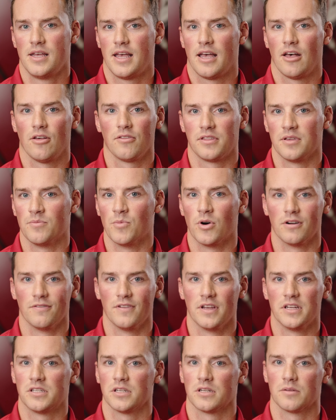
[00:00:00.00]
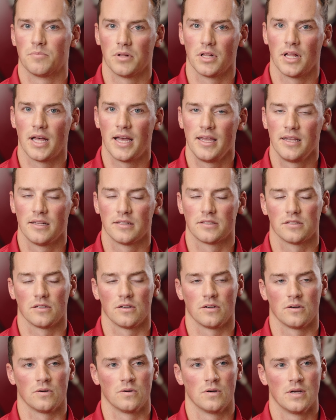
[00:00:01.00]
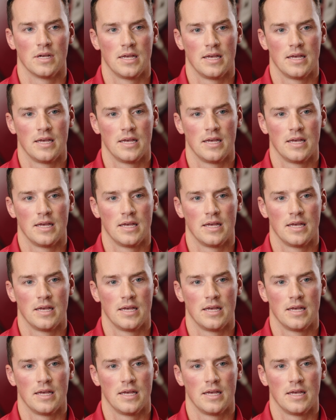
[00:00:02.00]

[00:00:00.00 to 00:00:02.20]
healthy motivation to play. And so,